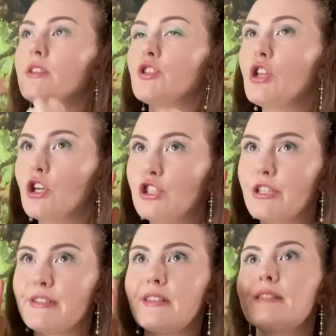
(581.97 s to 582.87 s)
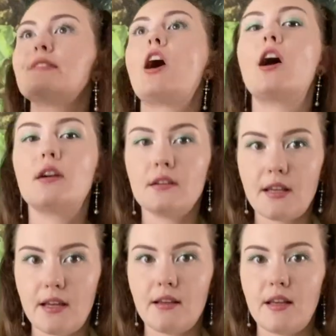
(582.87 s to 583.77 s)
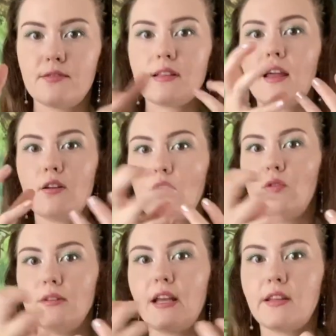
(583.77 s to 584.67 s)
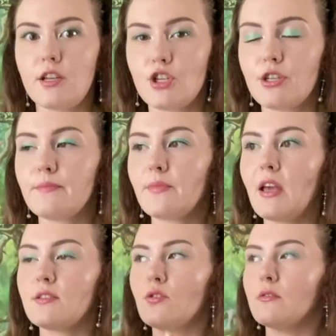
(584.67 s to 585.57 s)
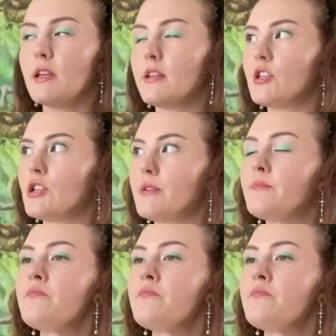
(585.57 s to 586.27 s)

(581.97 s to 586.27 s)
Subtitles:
It's not just the star gives like all the attention, gets all the attention.